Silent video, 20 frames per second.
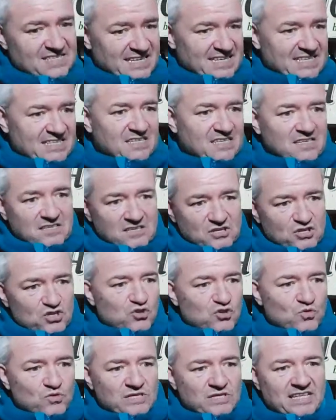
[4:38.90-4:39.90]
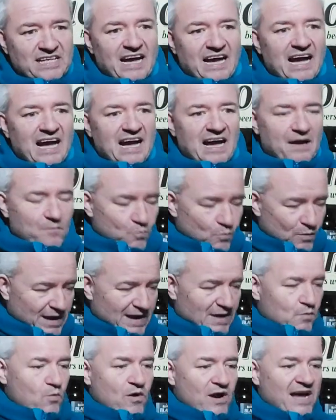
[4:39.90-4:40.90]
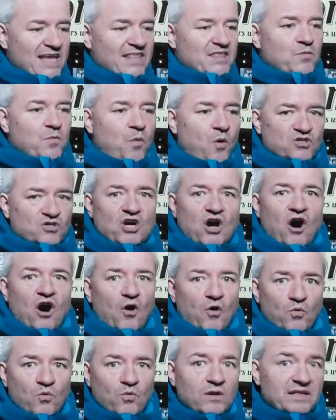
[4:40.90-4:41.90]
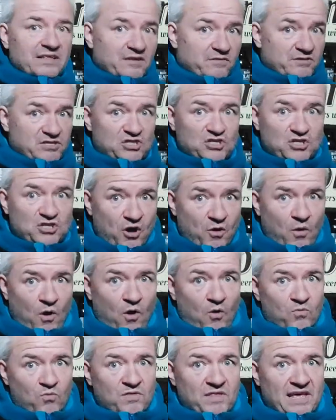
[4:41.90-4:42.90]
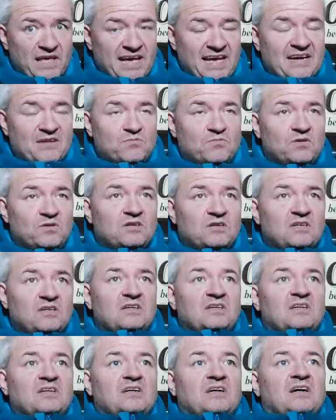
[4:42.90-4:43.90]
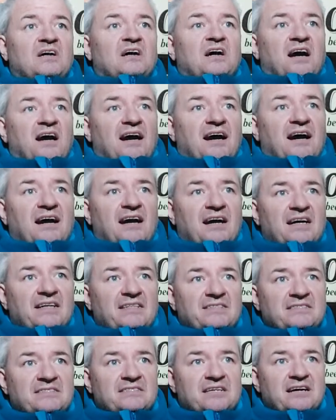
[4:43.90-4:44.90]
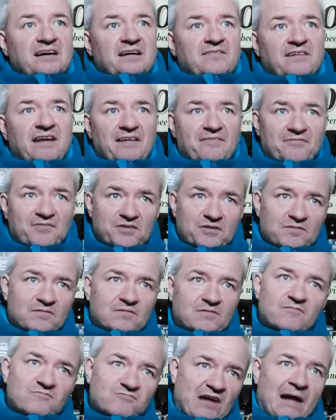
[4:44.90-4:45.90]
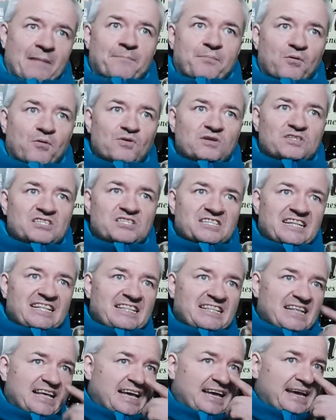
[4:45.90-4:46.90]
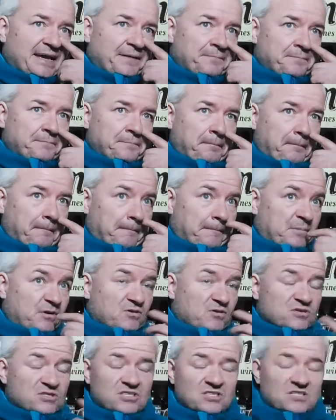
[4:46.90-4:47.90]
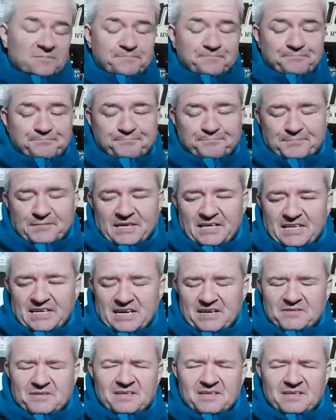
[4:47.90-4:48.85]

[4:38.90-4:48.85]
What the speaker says: in, sorted it out. Where there was a hole, there is no hole now. And I've left rat poison in there because, you know,